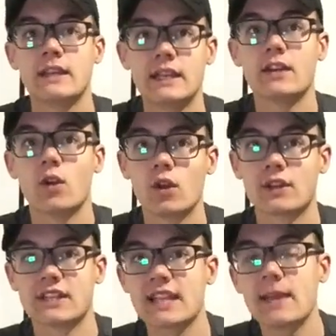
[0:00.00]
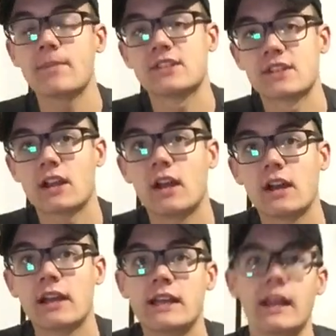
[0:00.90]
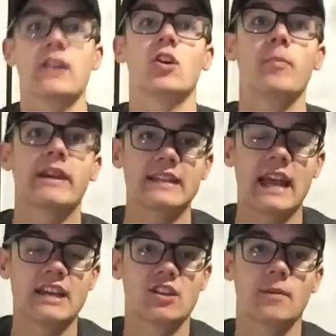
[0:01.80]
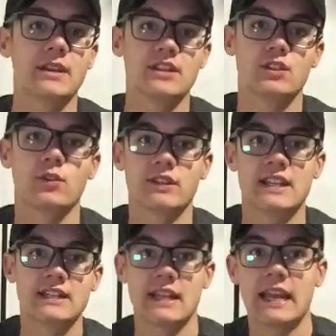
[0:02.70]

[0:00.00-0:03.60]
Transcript: He and Hulk escape at Sakaar and go back to Asgard because Thor says,